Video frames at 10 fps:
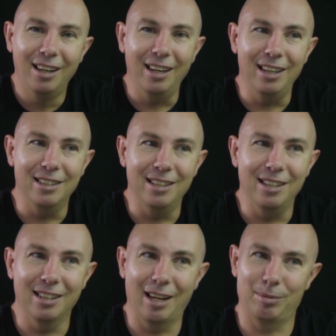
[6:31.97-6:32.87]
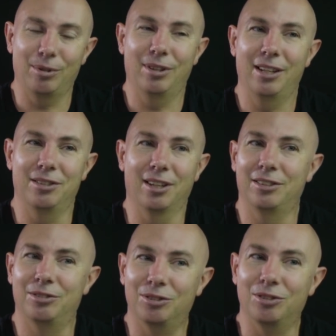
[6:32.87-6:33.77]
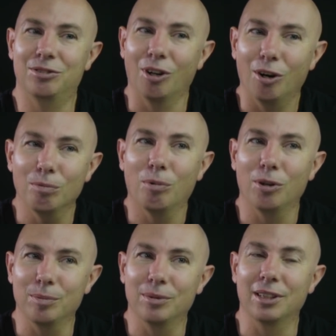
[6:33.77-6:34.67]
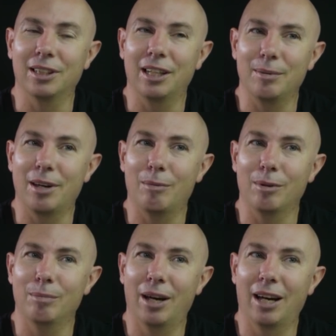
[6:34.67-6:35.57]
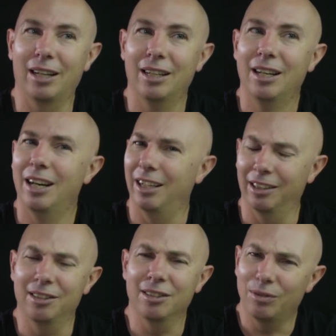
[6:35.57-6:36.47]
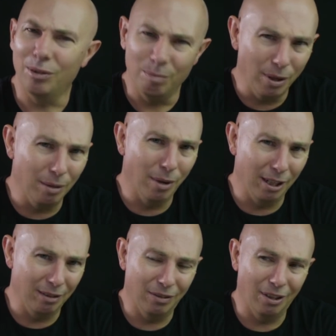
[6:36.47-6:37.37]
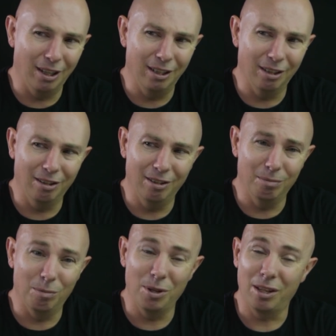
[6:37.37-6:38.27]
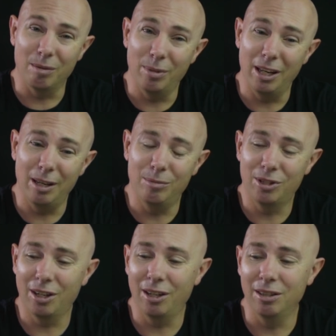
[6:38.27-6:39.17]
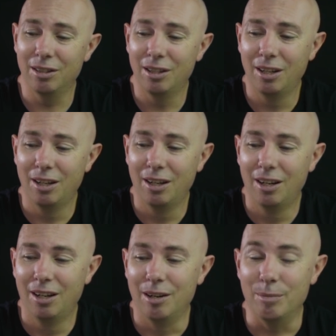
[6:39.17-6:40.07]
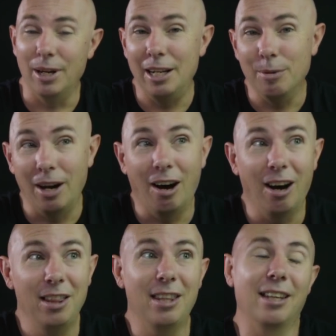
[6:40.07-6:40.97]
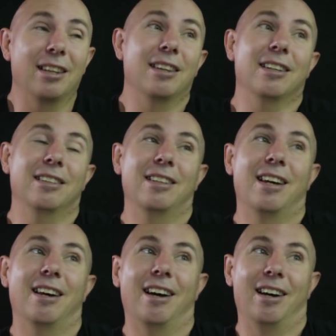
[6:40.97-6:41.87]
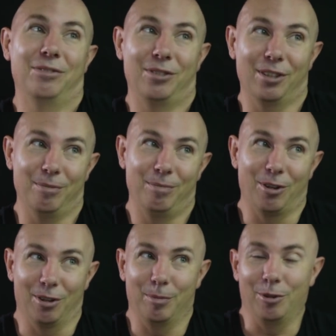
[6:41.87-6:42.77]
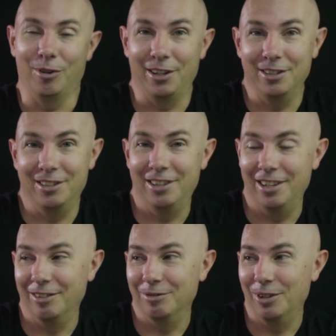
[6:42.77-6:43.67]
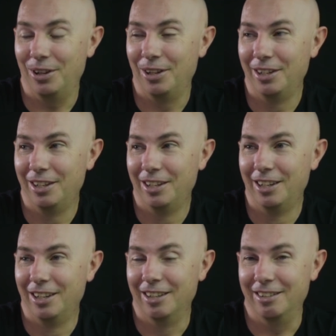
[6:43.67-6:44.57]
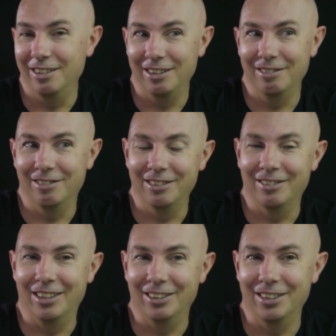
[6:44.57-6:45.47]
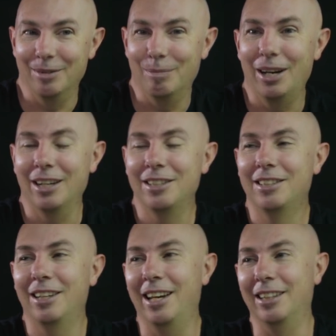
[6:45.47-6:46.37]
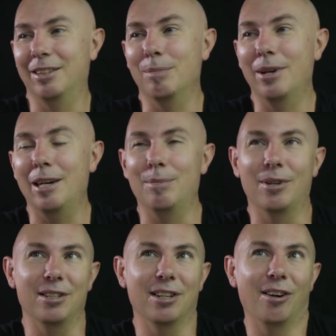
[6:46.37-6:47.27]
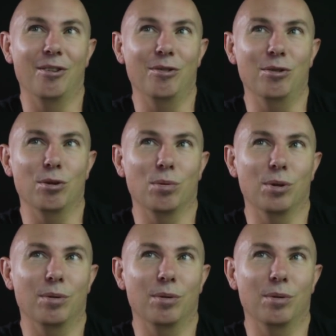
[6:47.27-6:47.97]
he's an absolute legend. I don't want him to keep coming back unless it's for a big money fight, you know, with Khabib, geez. But anyway, I think that after Conor McGregor's thing with what went on at the bus and Khabib, because, you know, you